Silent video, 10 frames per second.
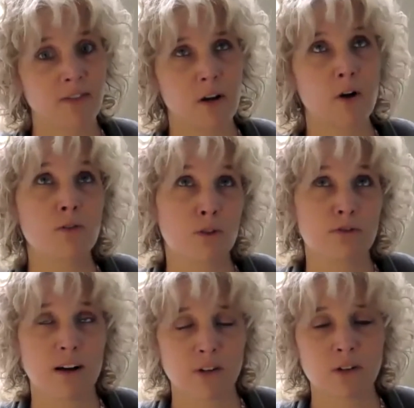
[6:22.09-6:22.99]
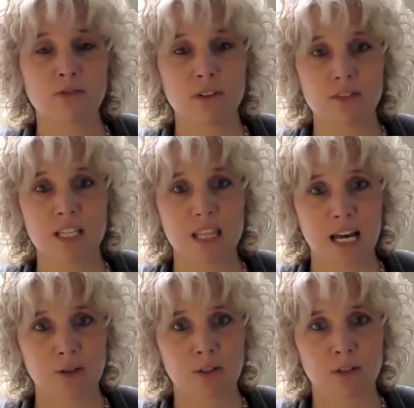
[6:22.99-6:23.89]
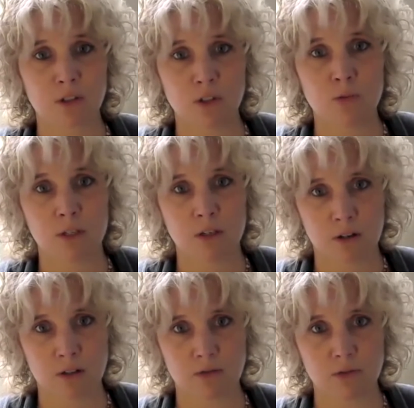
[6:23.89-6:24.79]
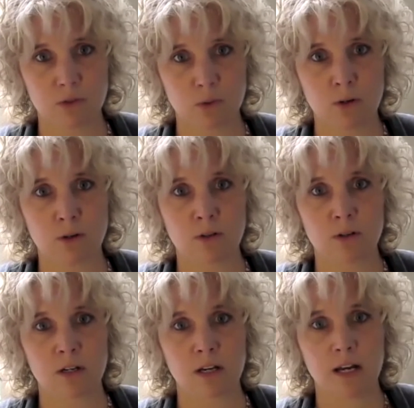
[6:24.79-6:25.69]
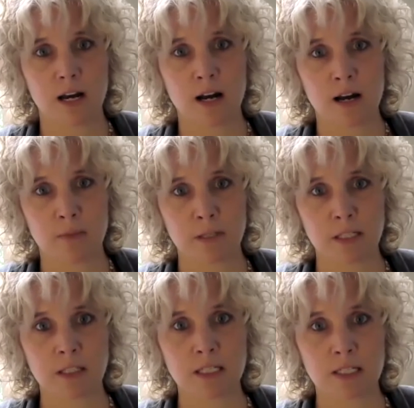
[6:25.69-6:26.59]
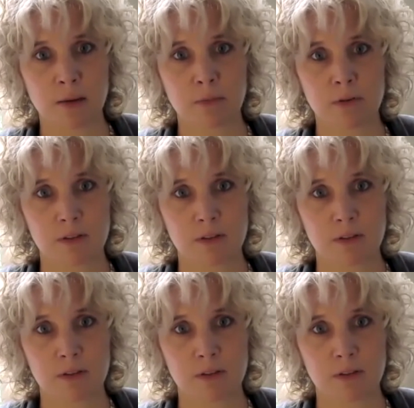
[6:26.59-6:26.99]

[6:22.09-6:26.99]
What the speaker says: over 550,000 cubic yards of soil and cleaned up,